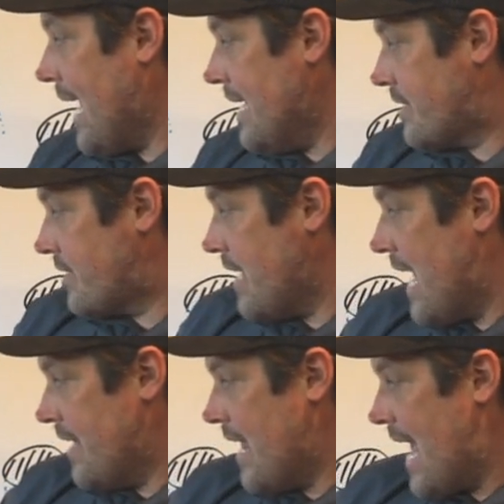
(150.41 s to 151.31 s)
And
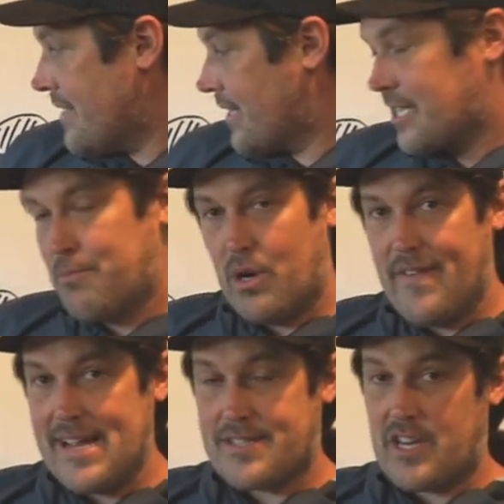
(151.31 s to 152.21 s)
as it gets more
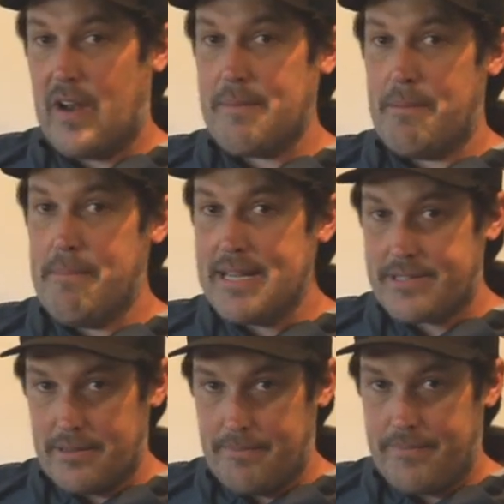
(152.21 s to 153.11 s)
advanced, the right
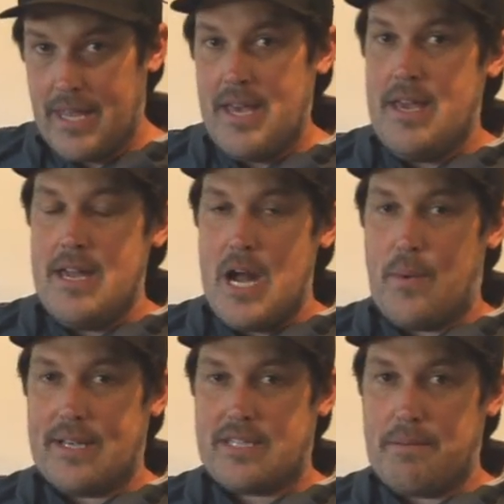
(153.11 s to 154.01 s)
momentum.
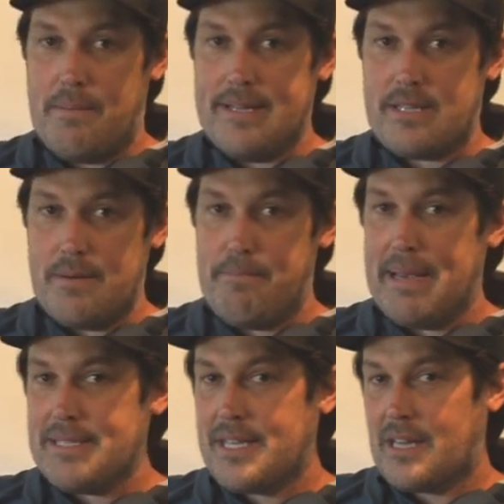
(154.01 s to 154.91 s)
And when I say momentum, it
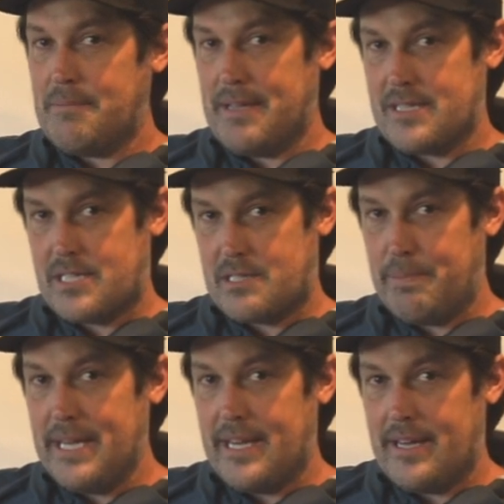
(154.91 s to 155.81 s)
basically means
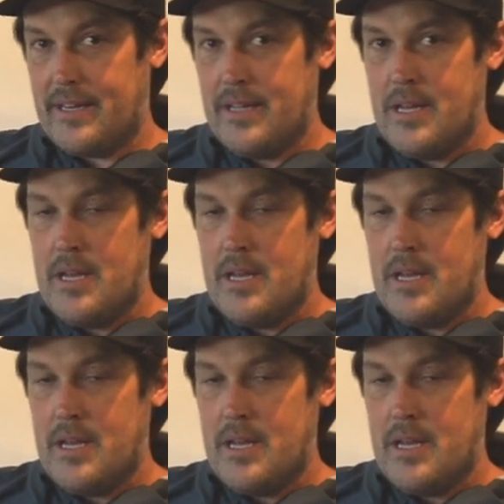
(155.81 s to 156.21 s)
speed.